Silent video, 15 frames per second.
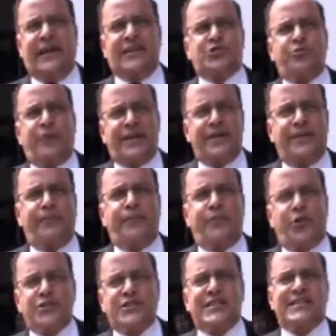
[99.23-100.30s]
as to whether
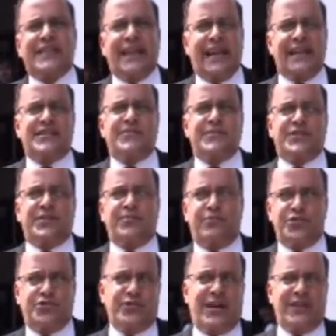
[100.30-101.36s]
process against Mr.
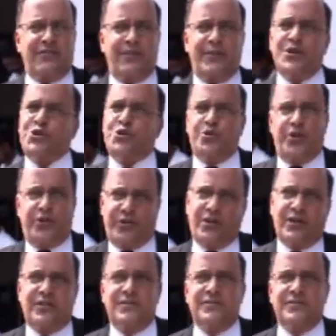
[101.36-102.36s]
Monserrate will be issued or not.